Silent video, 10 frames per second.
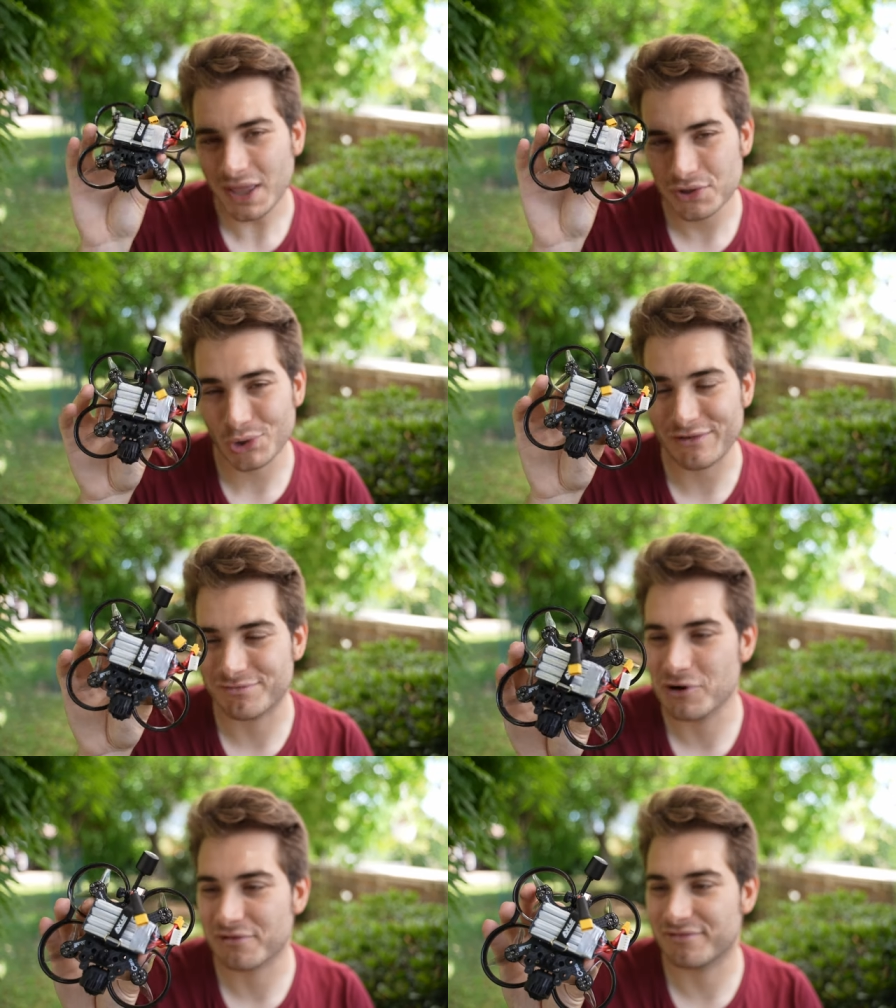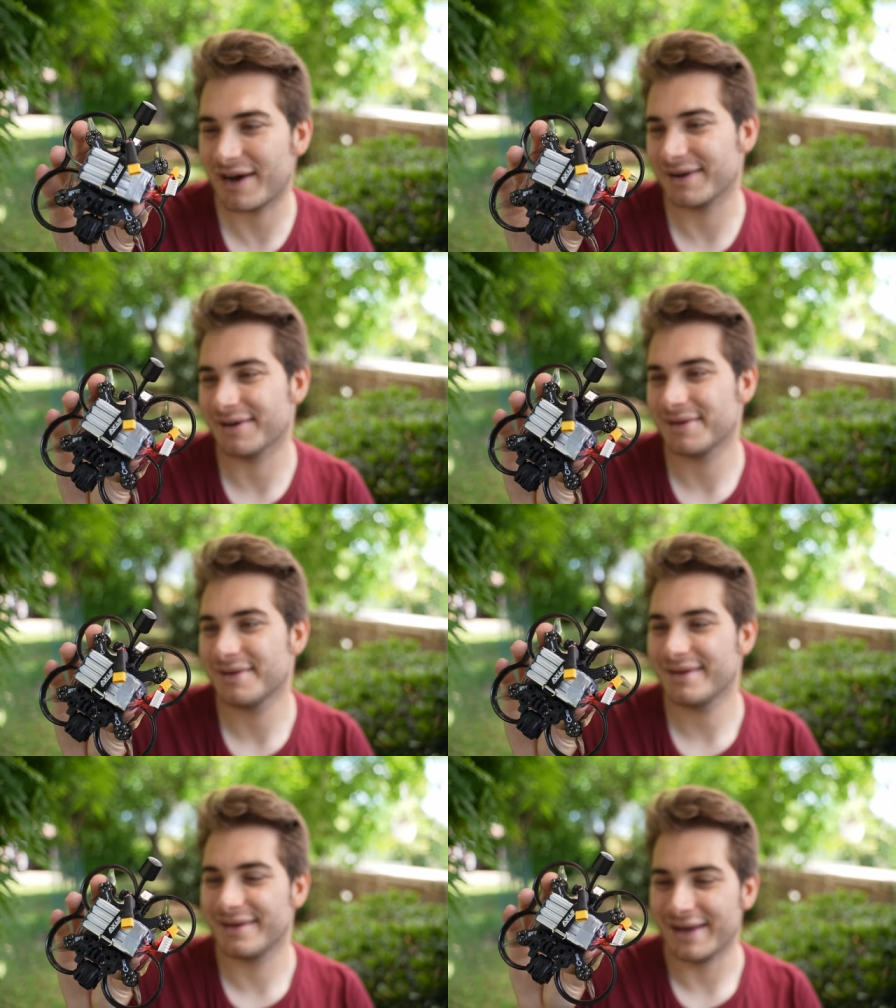you have more fun.
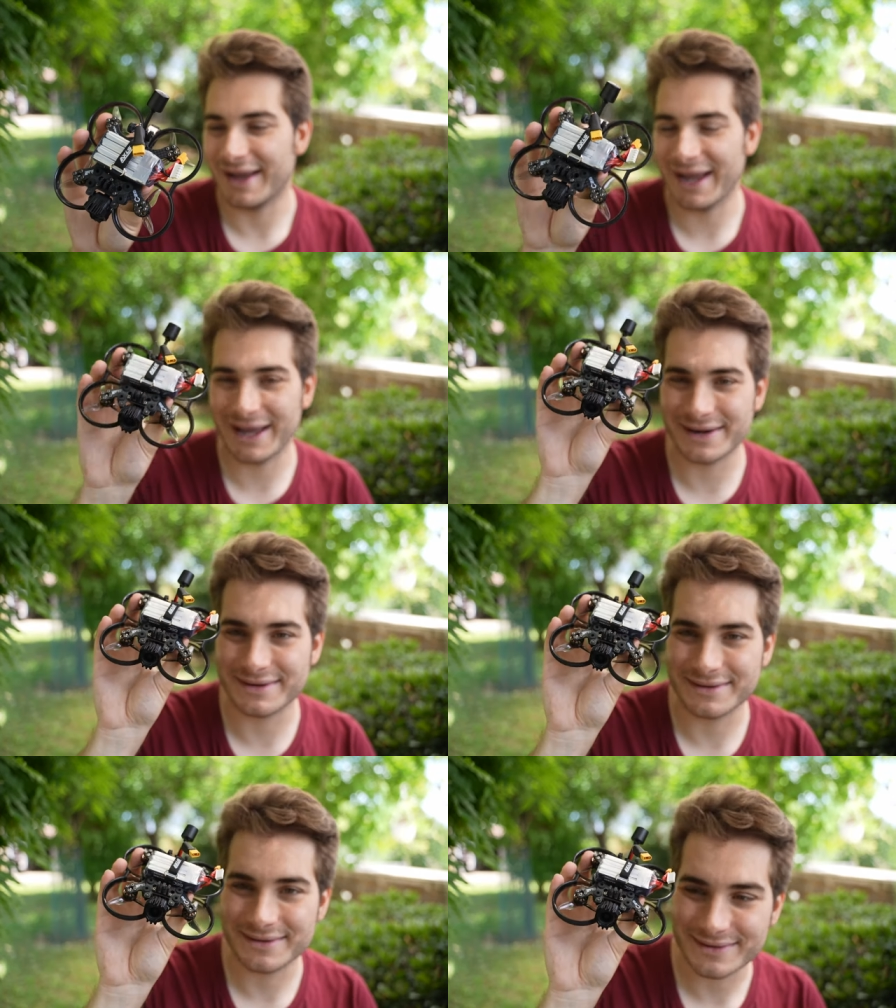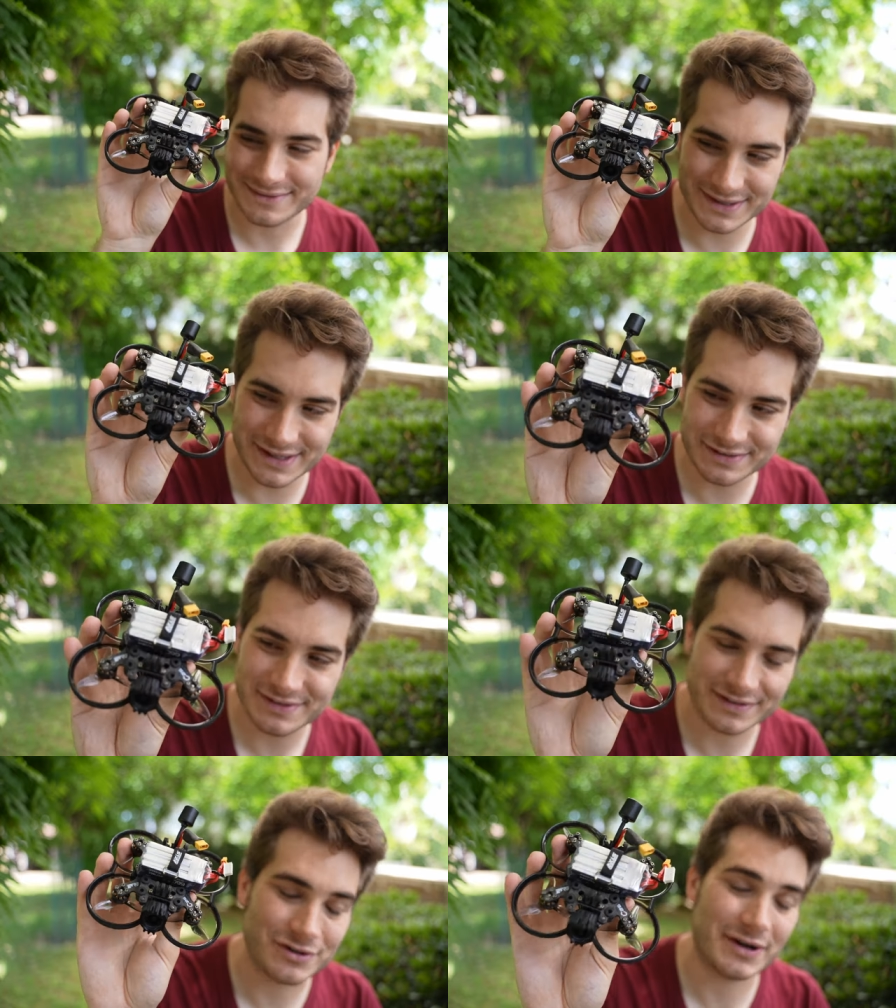And this
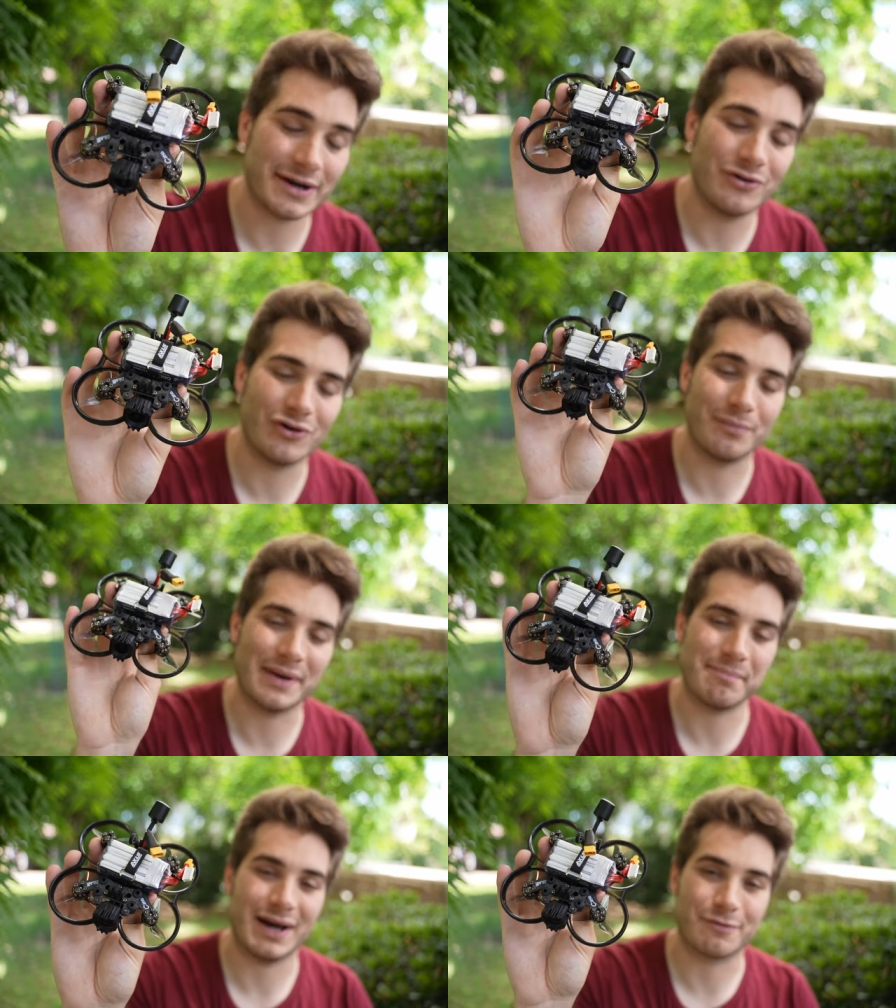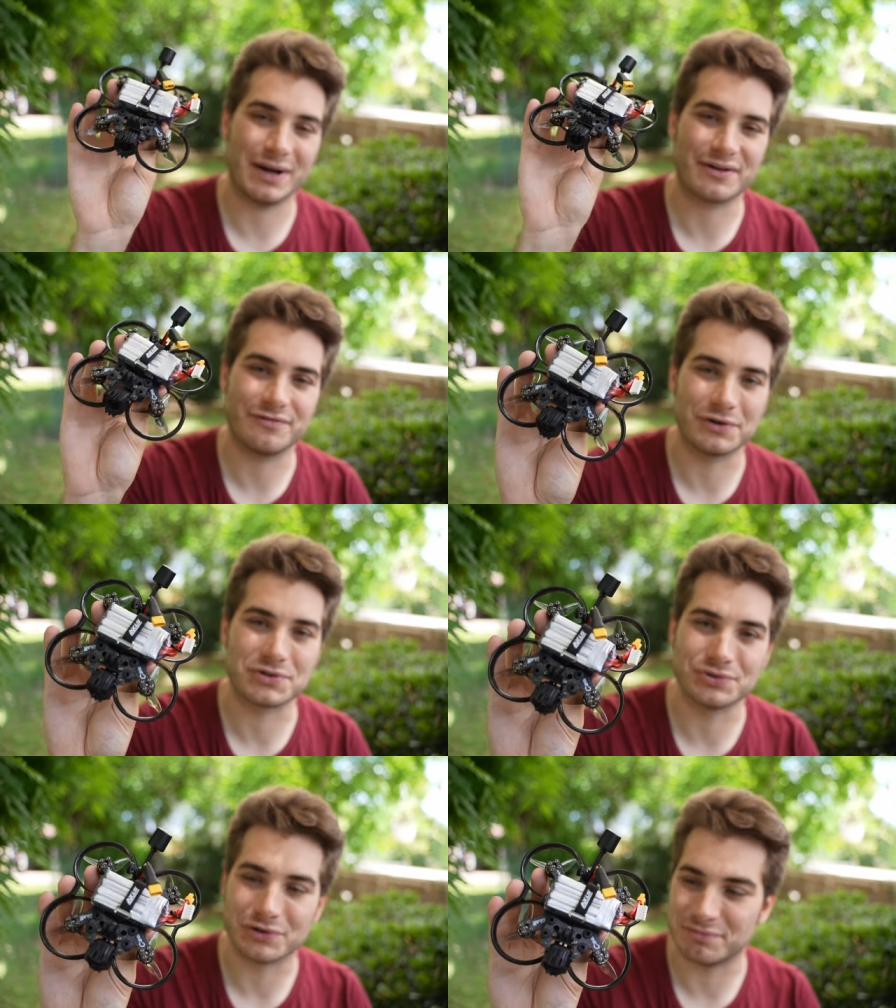is gonna go on my backpack for
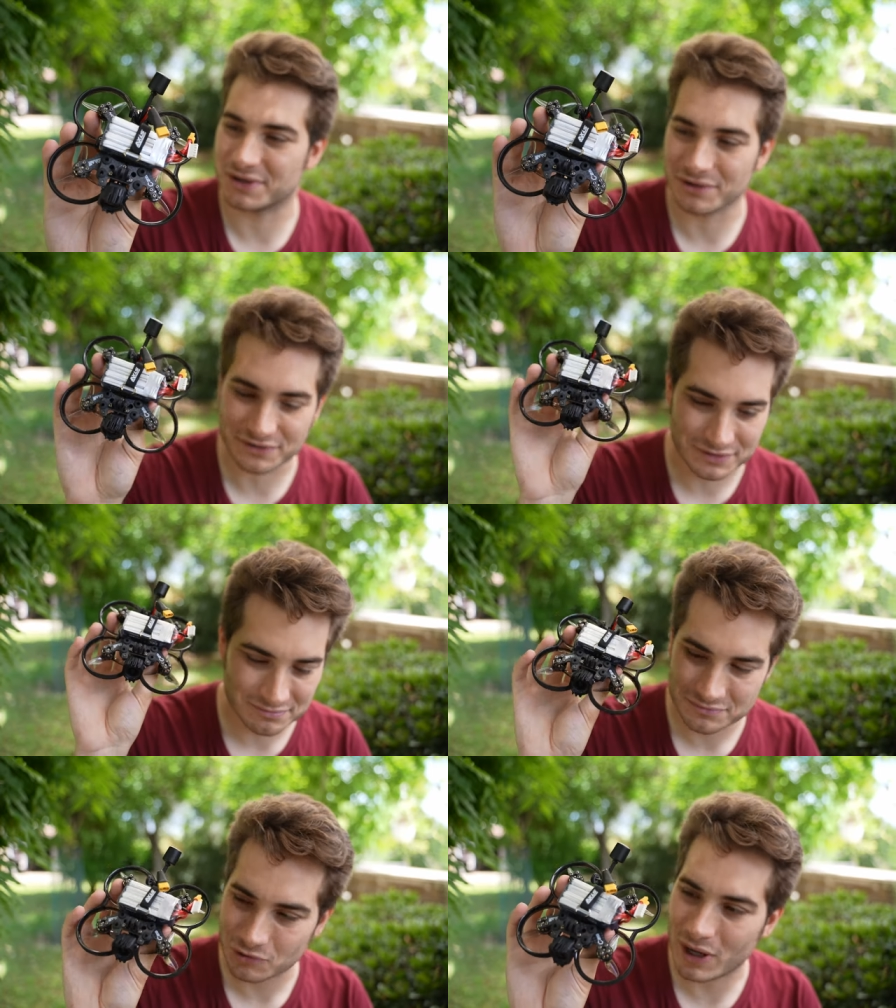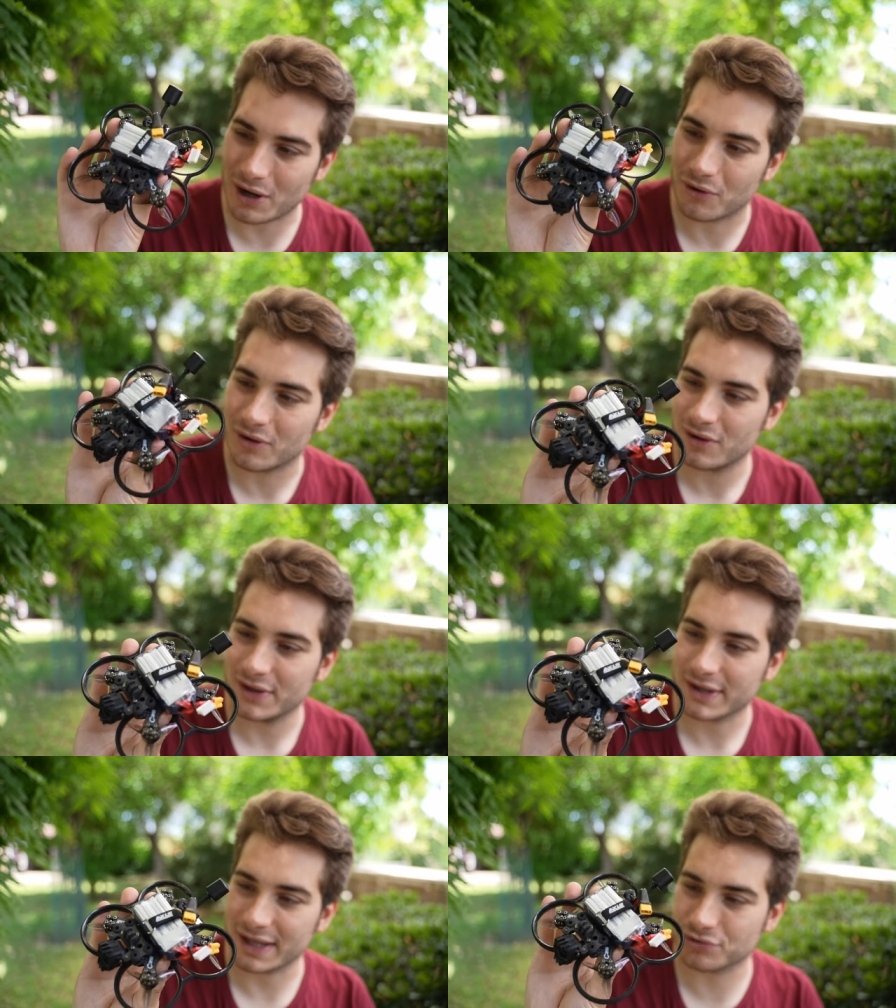sure because, wow,
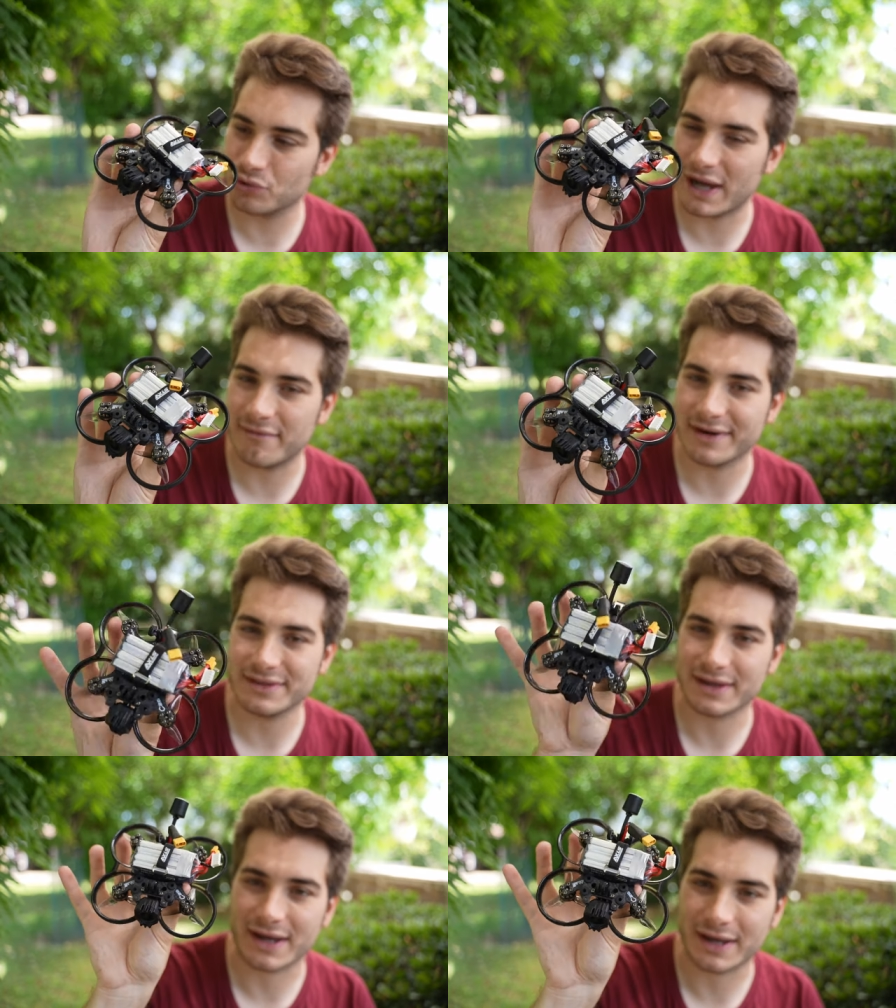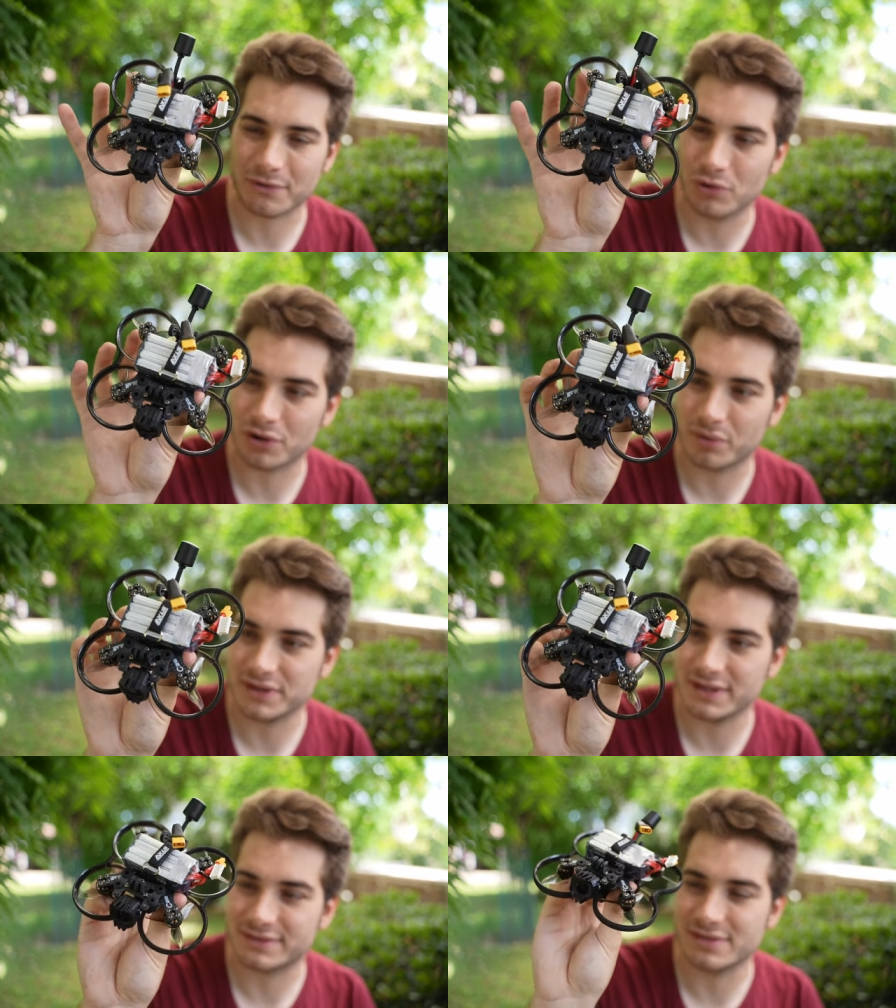can do everything, I can work with
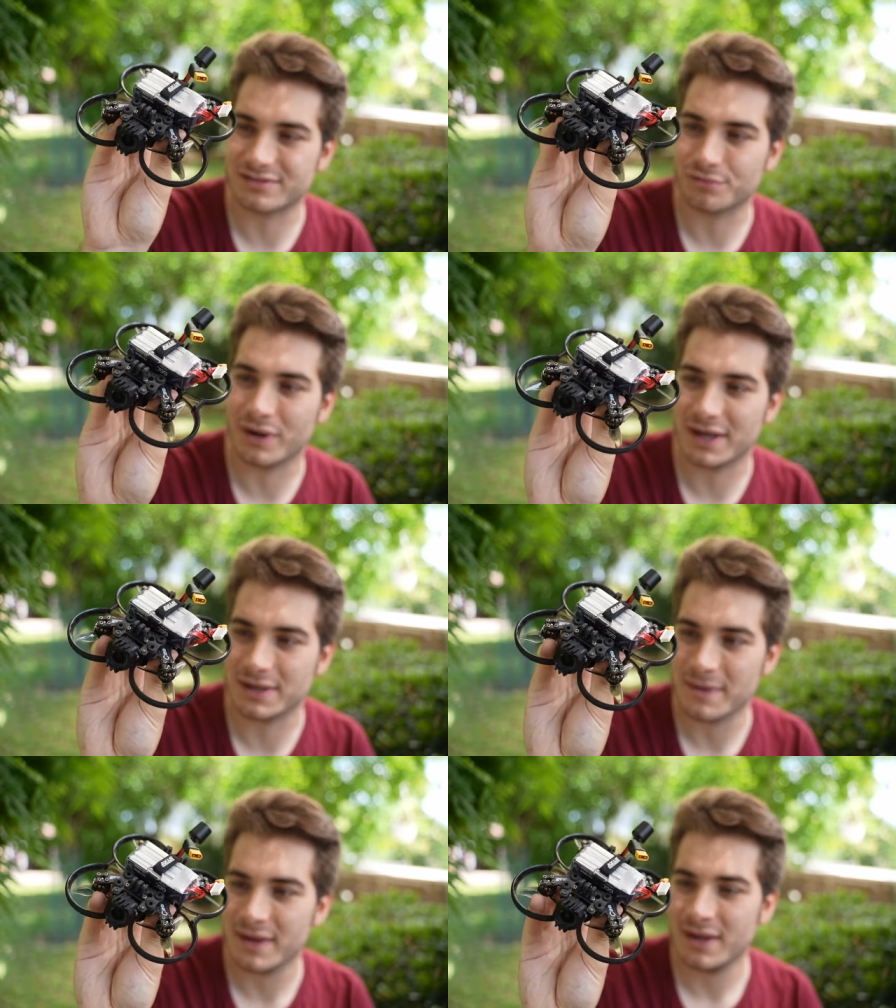it this way.